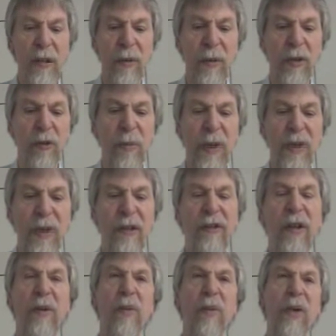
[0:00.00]
which means
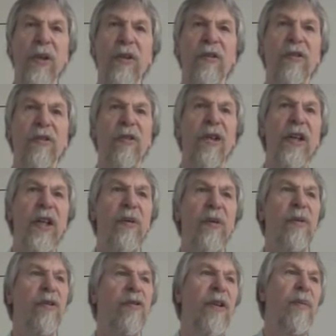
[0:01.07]
that we are starting
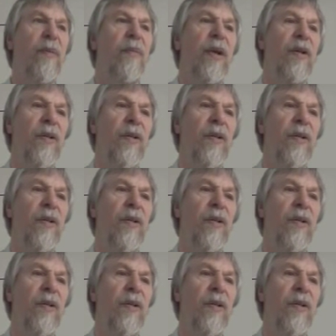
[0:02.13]
with some